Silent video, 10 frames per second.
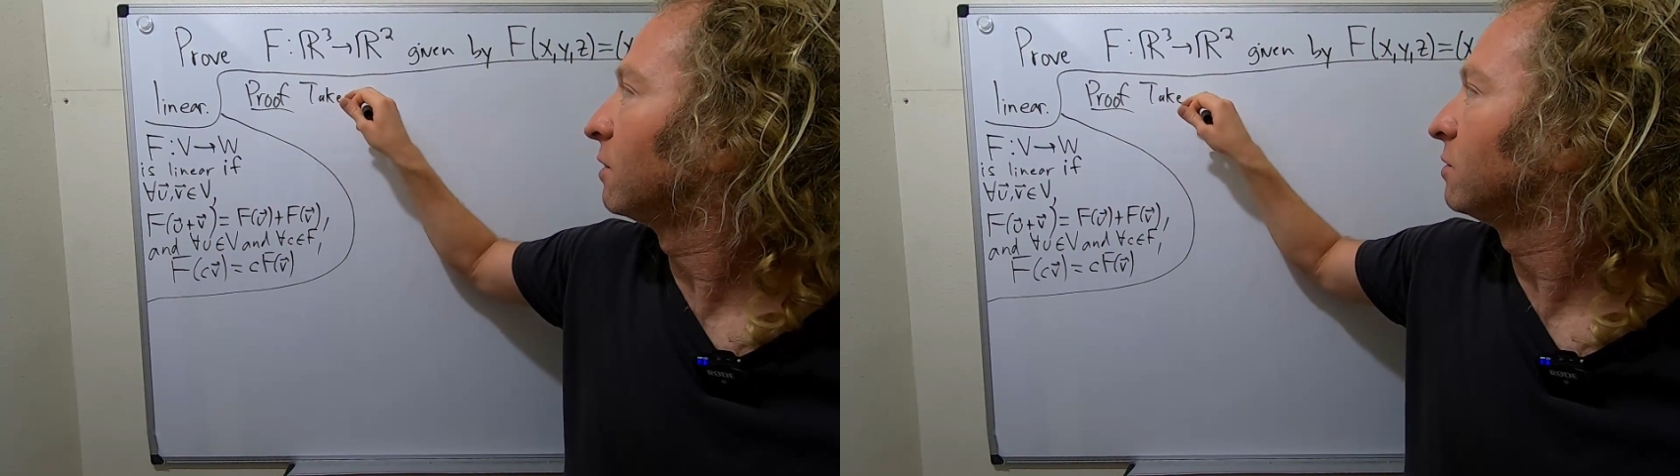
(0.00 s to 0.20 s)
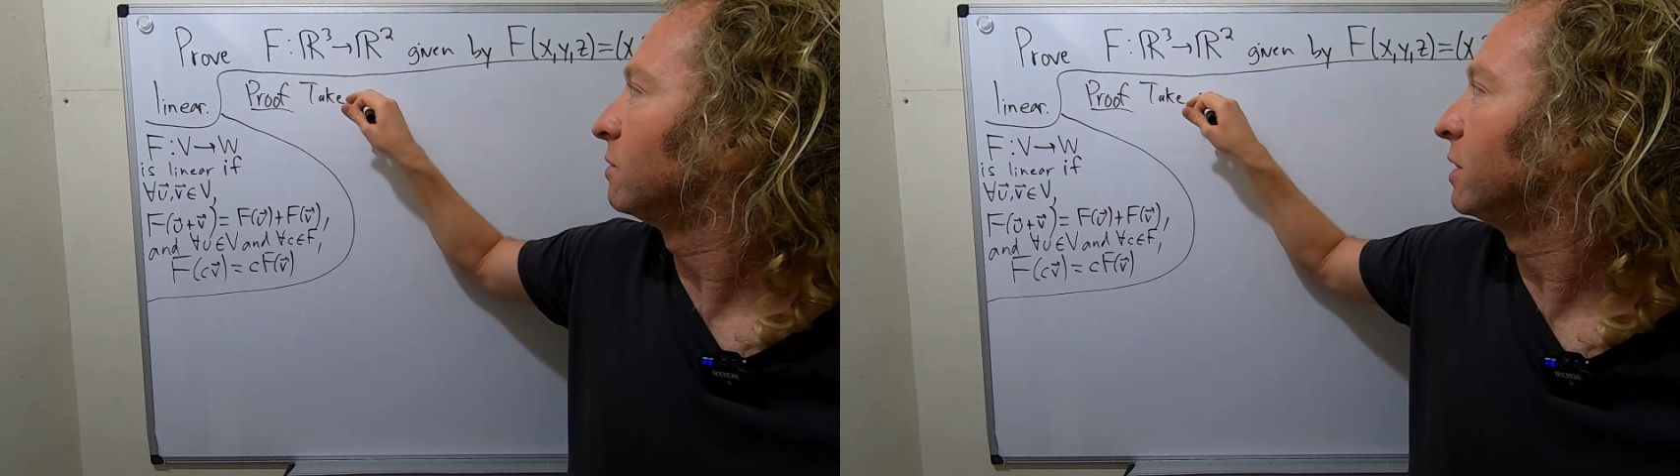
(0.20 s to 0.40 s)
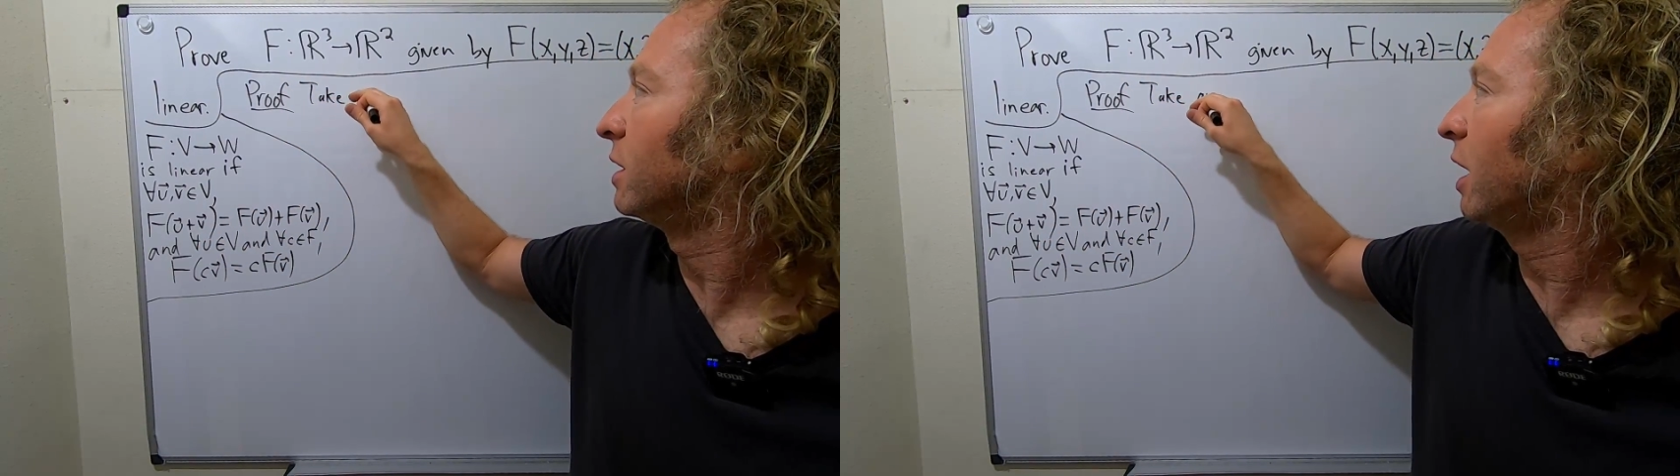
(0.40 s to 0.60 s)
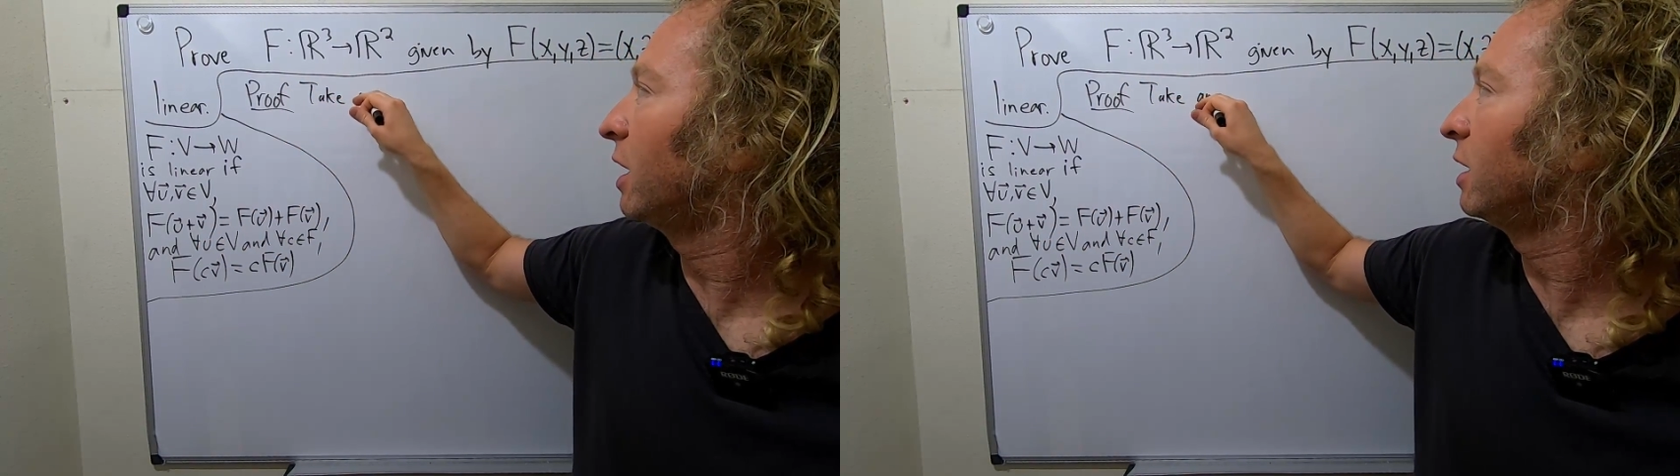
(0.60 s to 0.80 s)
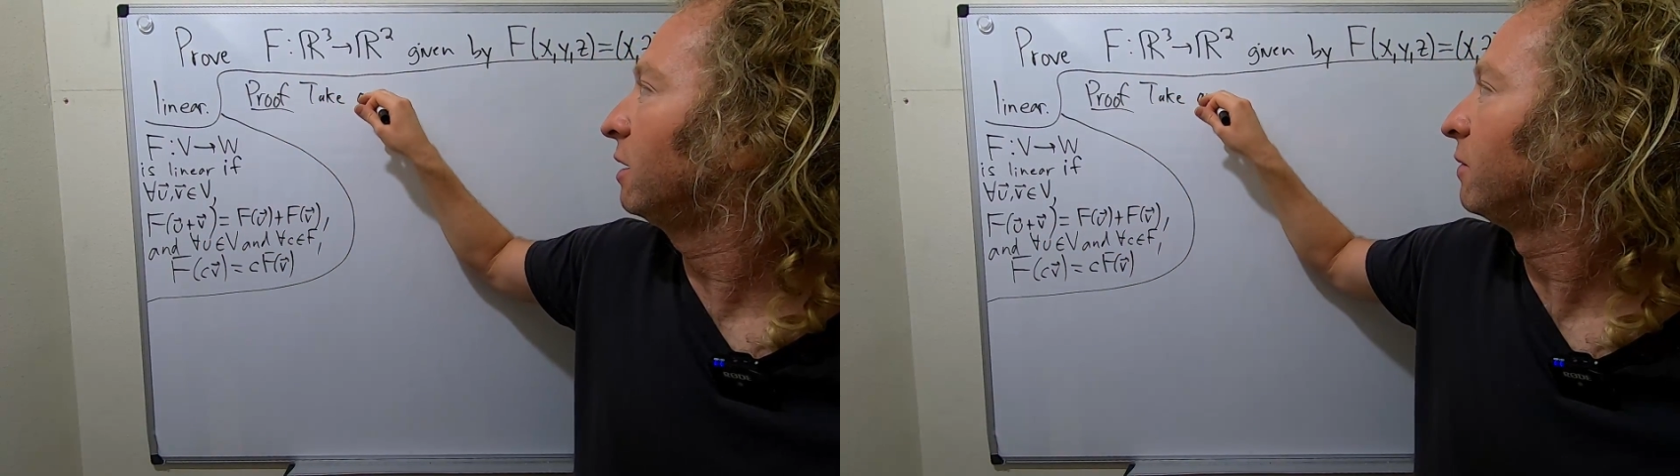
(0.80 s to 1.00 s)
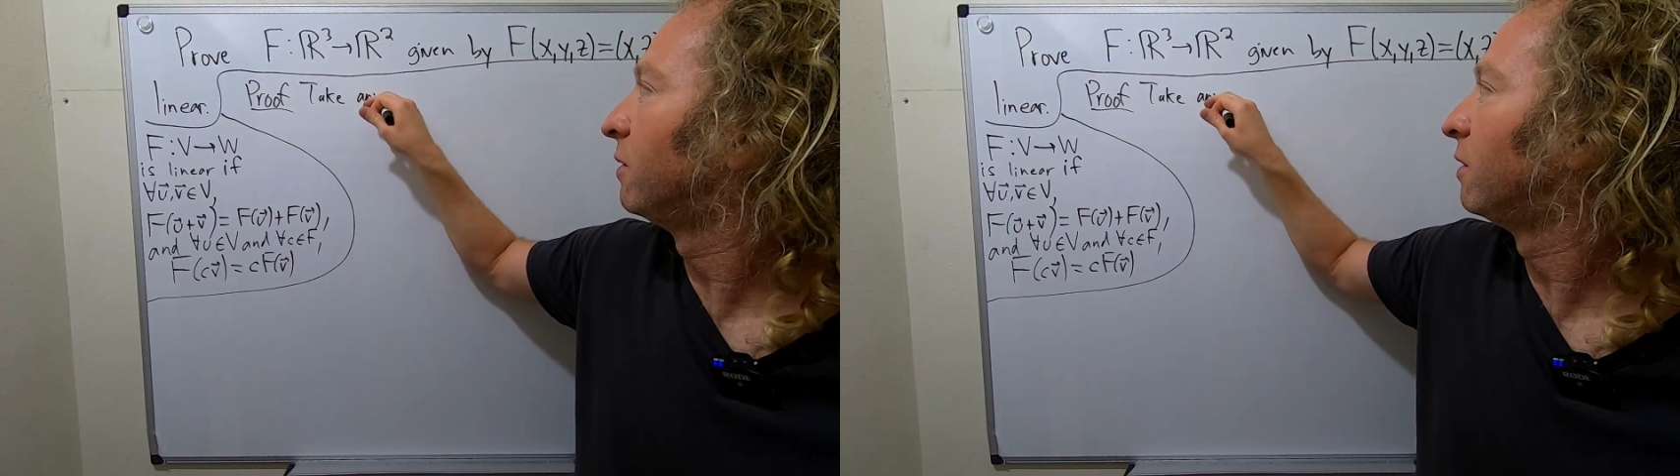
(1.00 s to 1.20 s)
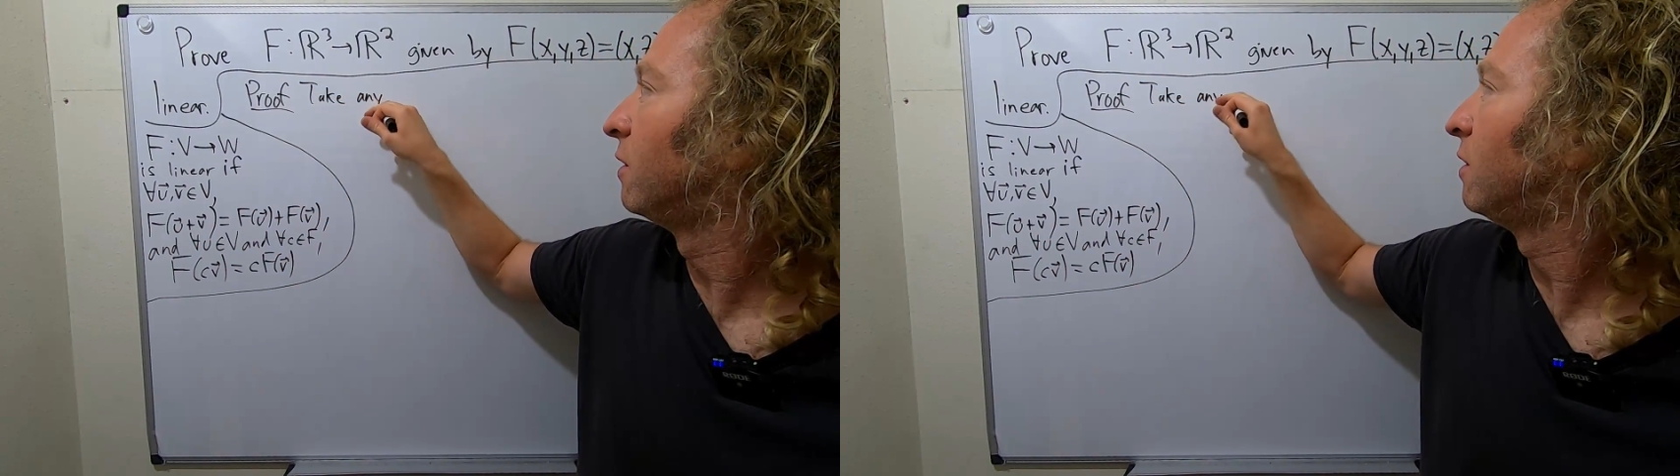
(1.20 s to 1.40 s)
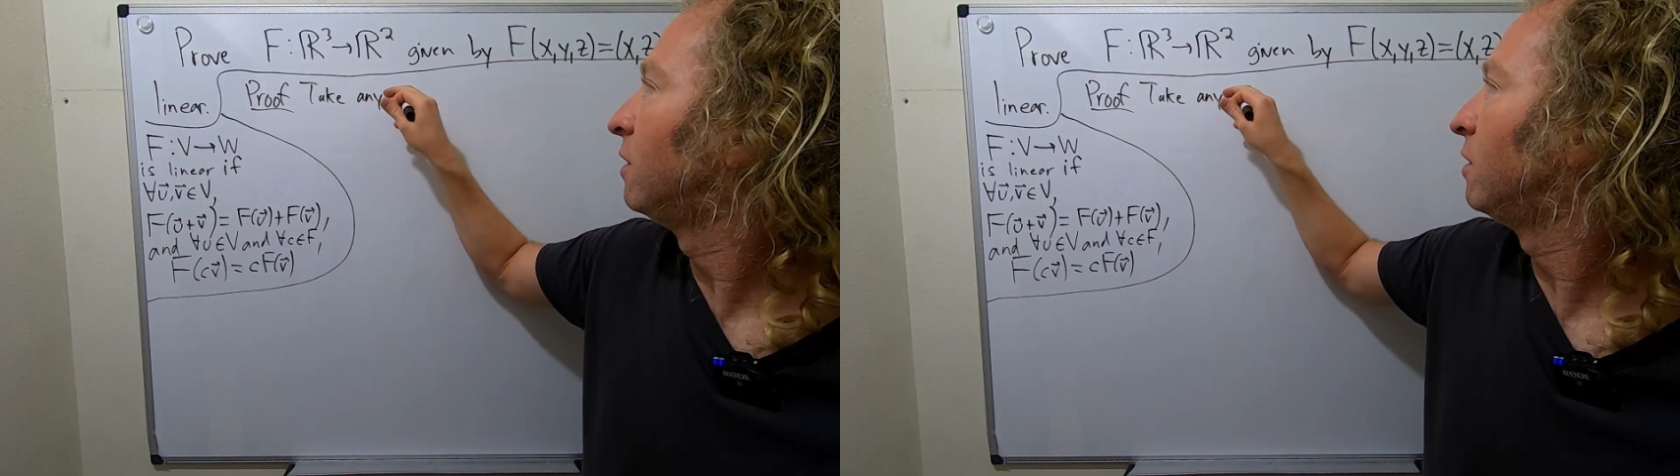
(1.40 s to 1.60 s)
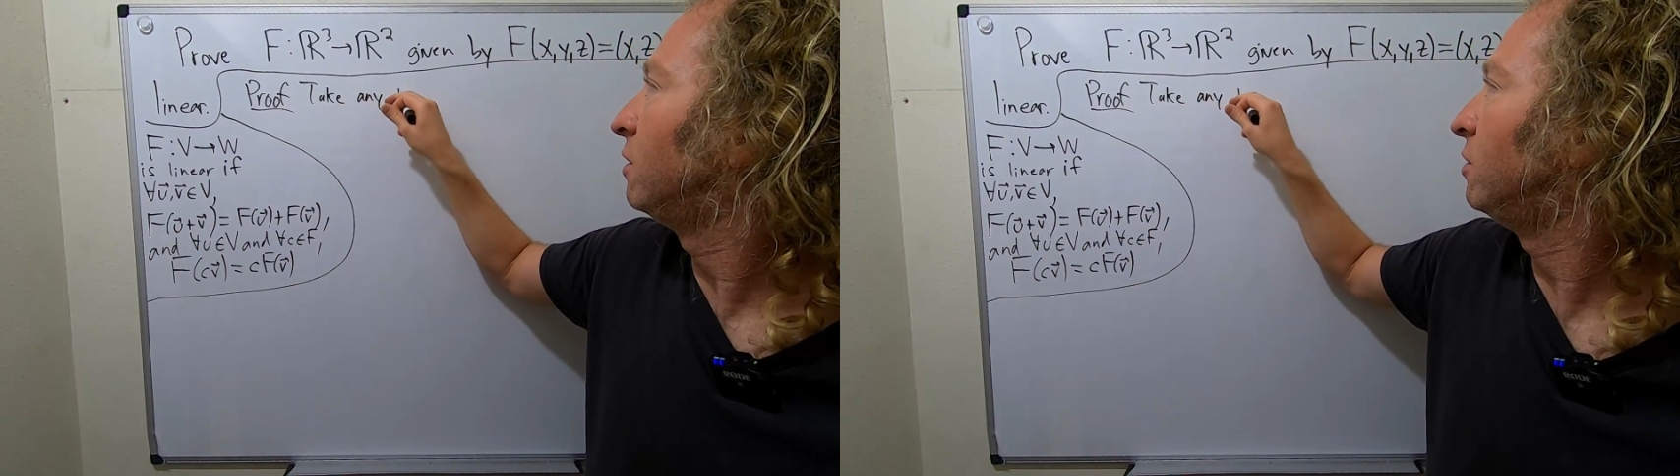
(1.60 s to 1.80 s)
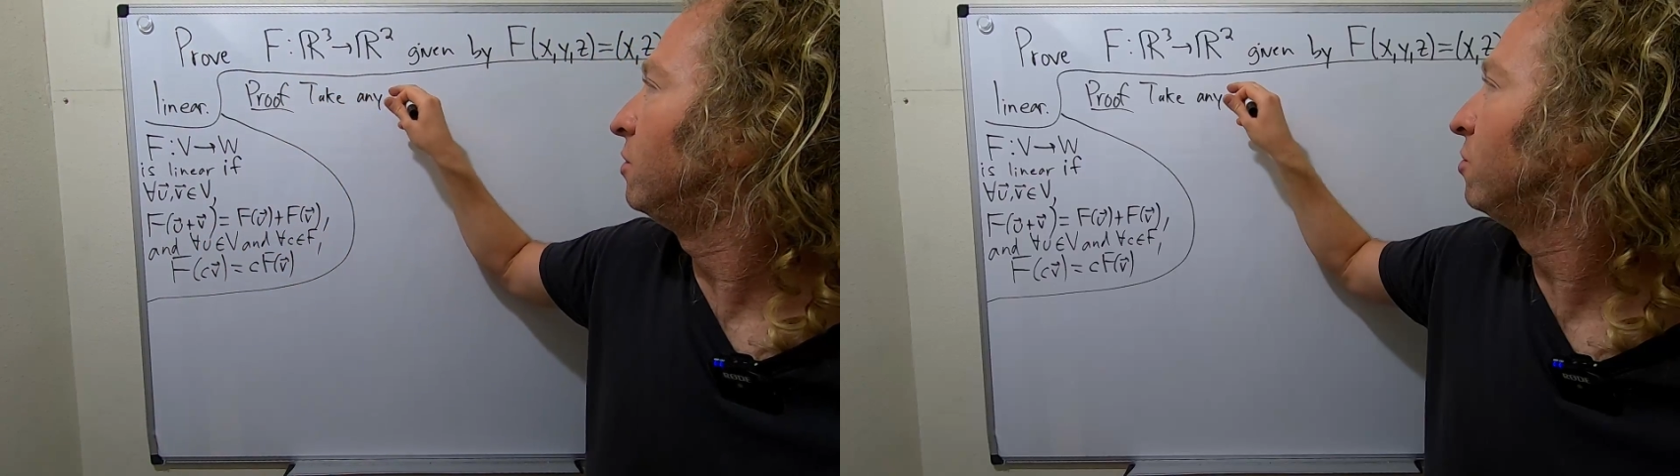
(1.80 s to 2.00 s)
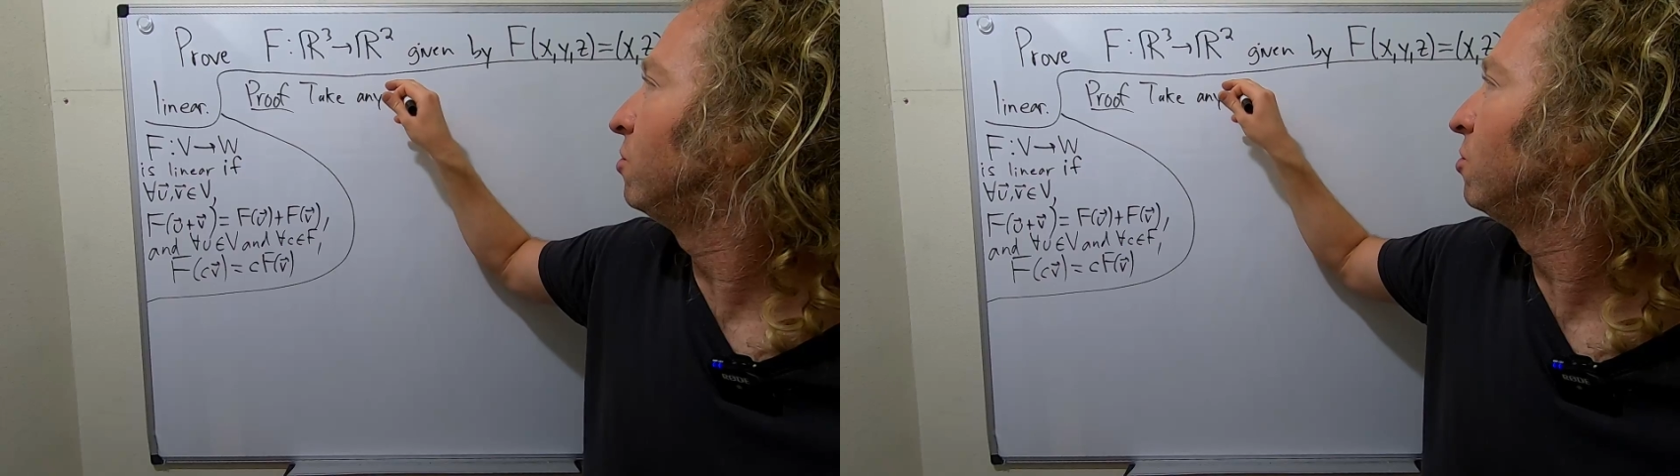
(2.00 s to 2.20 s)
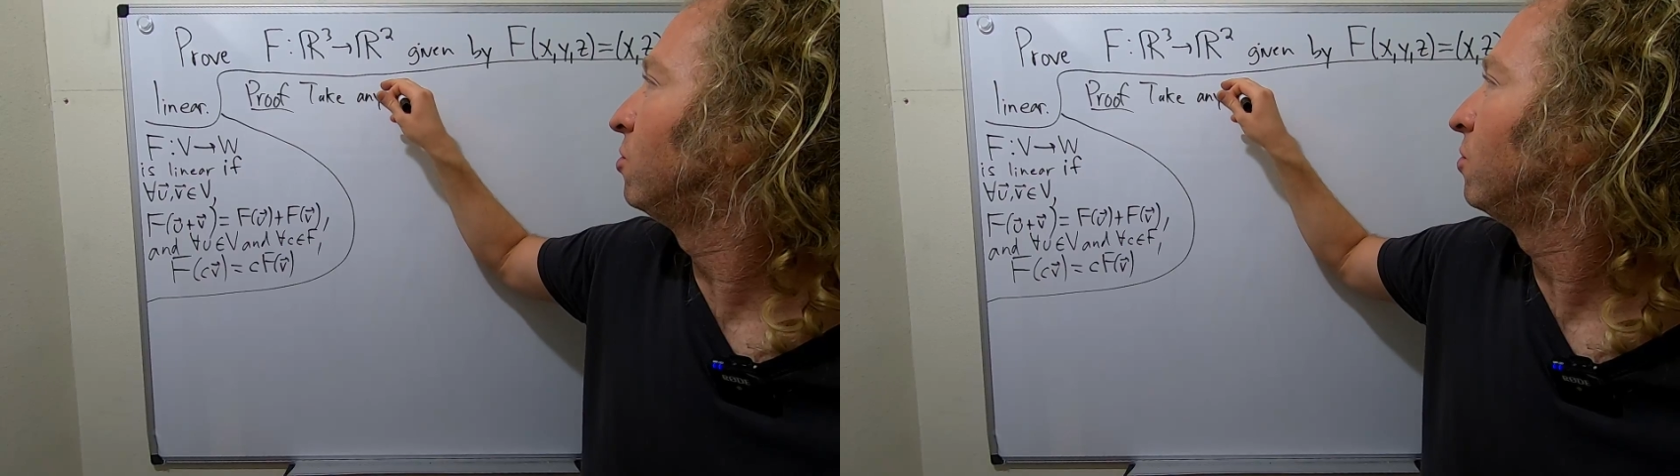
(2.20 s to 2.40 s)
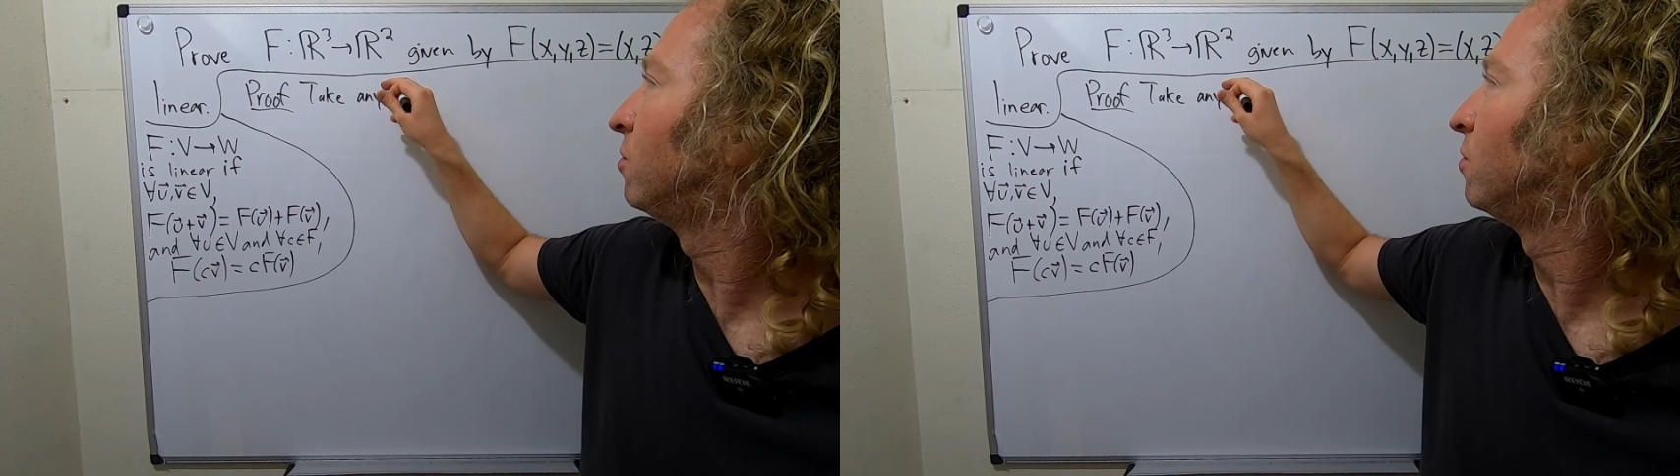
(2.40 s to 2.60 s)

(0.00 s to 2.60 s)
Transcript: so take any, u,